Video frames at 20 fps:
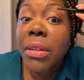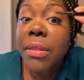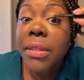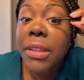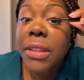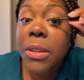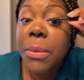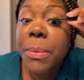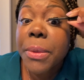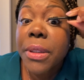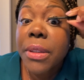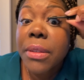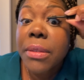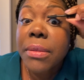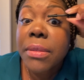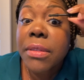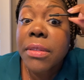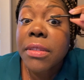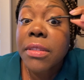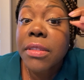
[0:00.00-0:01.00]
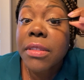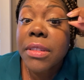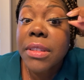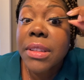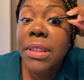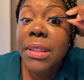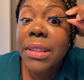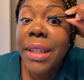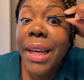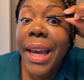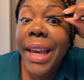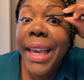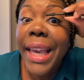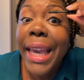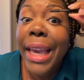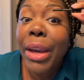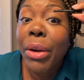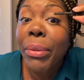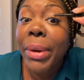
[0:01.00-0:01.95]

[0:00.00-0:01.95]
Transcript: I hope so, because I can't